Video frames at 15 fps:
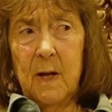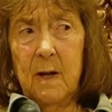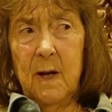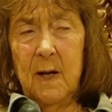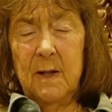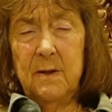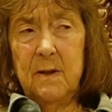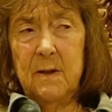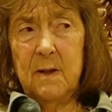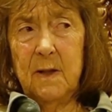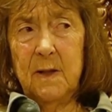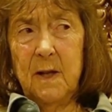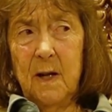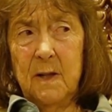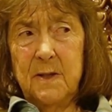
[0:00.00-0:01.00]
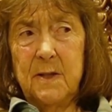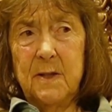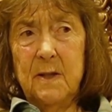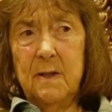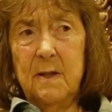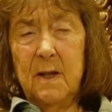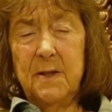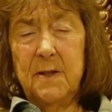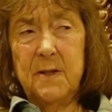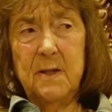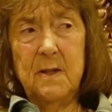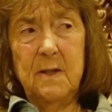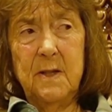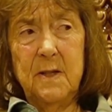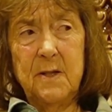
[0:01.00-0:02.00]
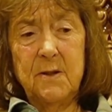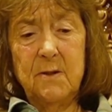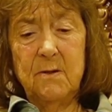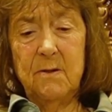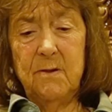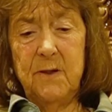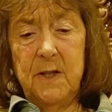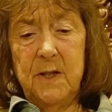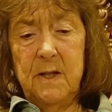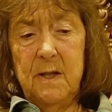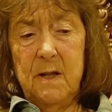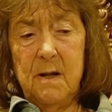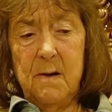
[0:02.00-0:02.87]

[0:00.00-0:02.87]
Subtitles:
I certainly saw the